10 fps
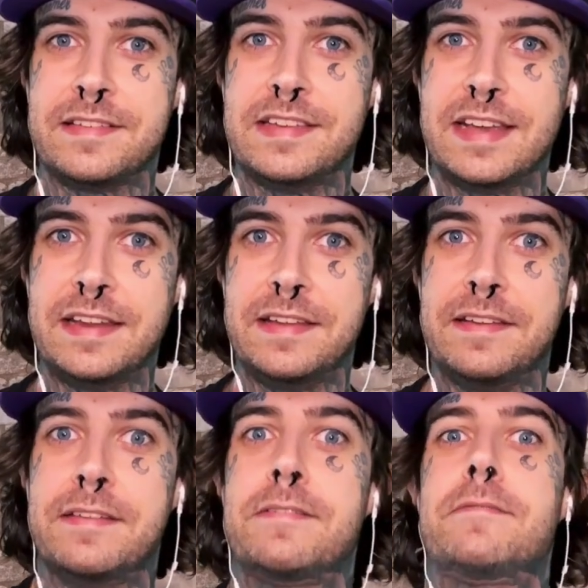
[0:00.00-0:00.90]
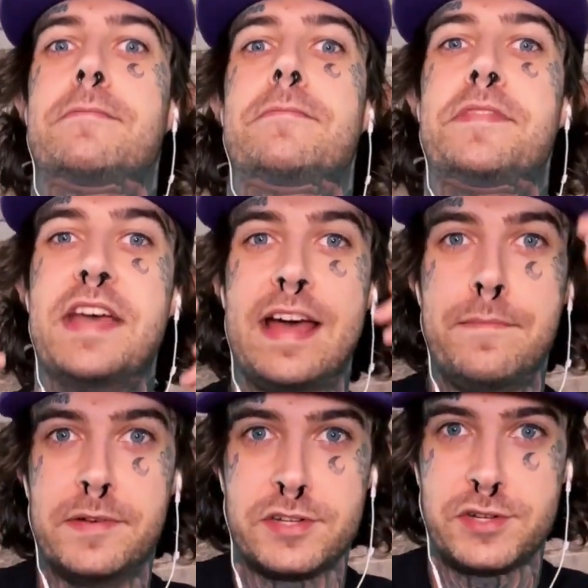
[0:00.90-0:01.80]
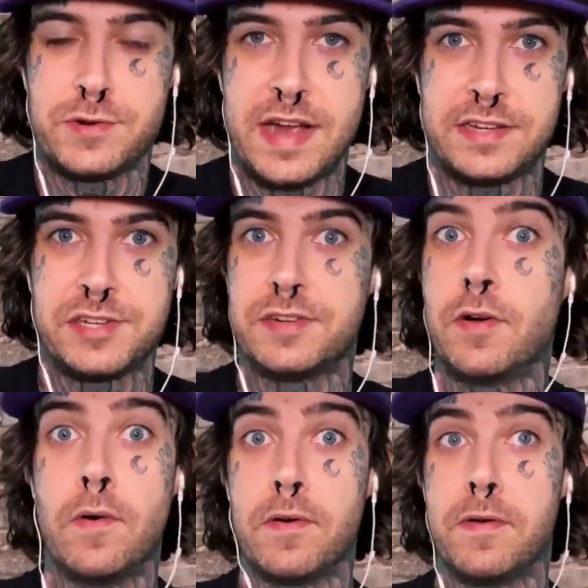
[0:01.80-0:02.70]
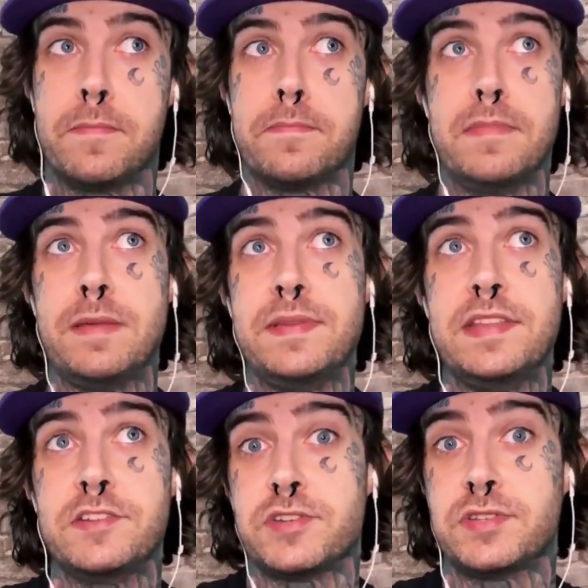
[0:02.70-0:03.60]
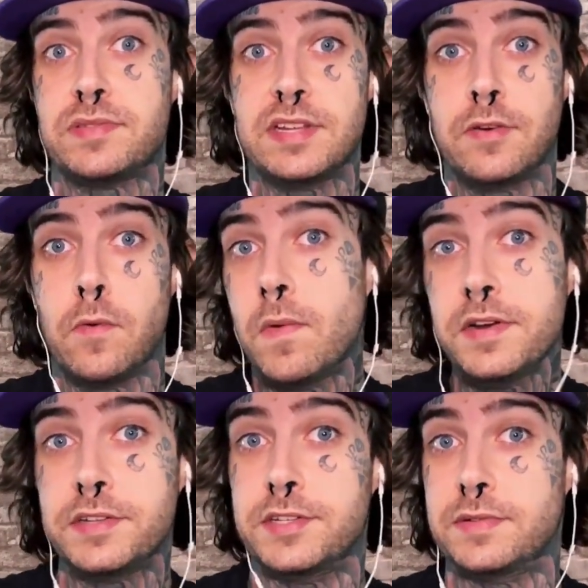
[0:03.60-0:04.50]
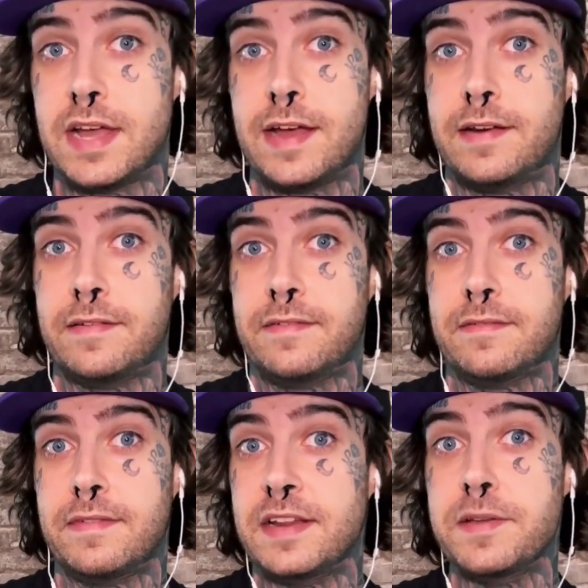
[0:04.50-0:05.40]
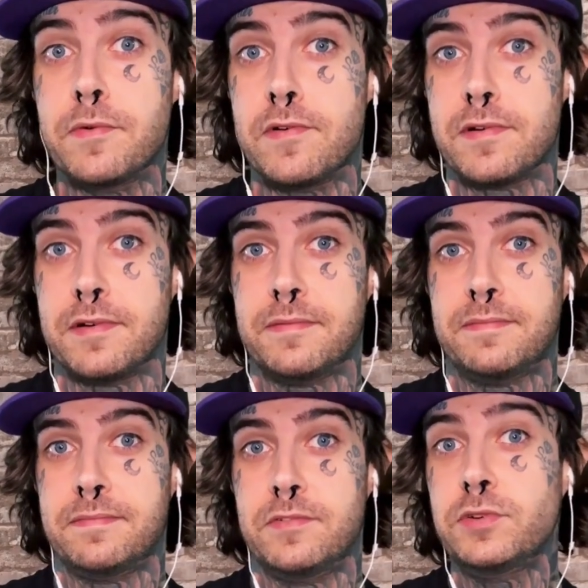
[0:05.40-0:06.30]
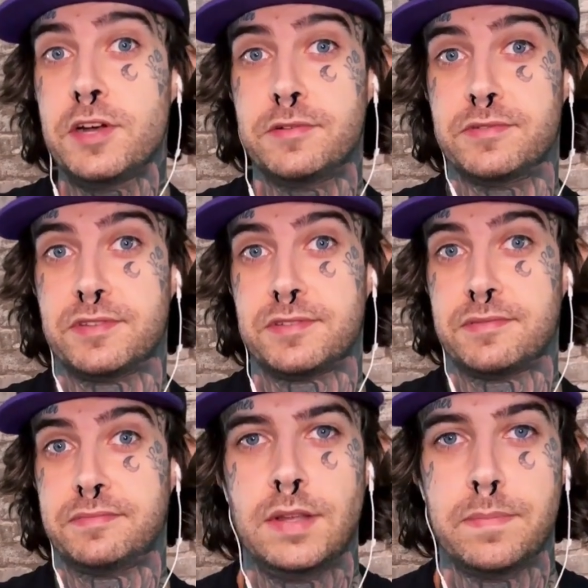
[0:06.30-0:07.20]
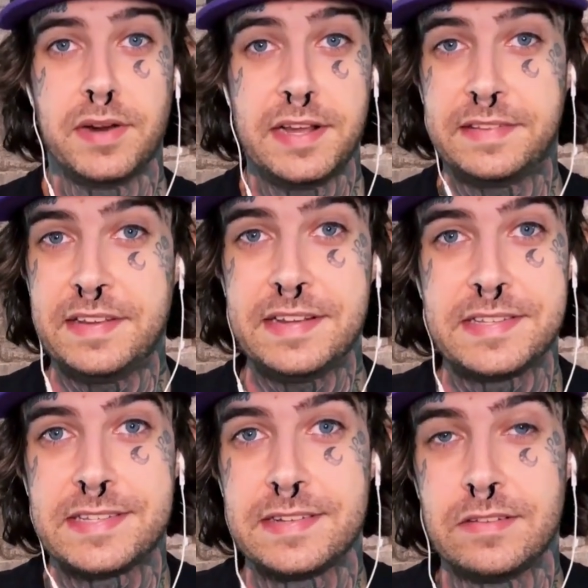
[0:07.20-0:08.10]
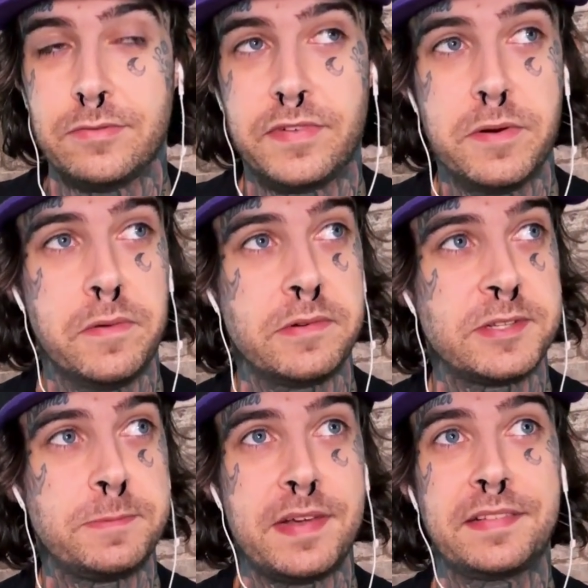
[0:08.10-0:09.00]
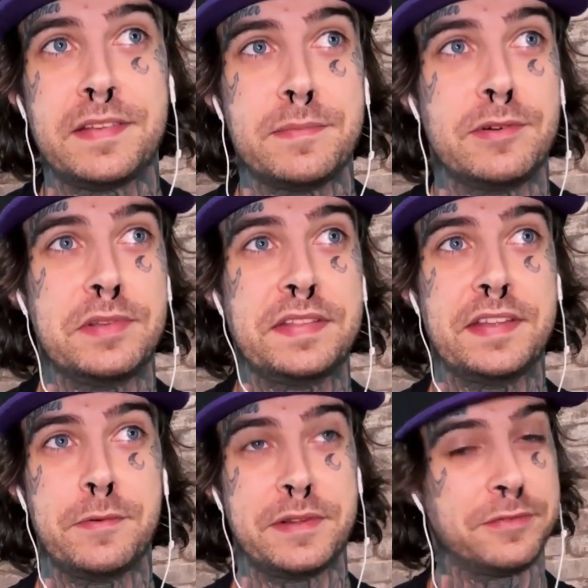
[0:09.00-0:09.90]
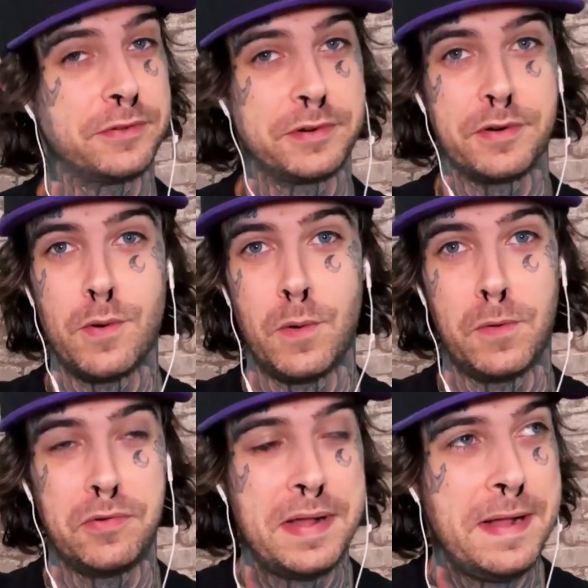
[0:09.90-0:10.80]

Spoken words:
getting that much traction, or maybe they just didn't want to do that anymore. Who knows? But I think it's still very respectable that they went for the whole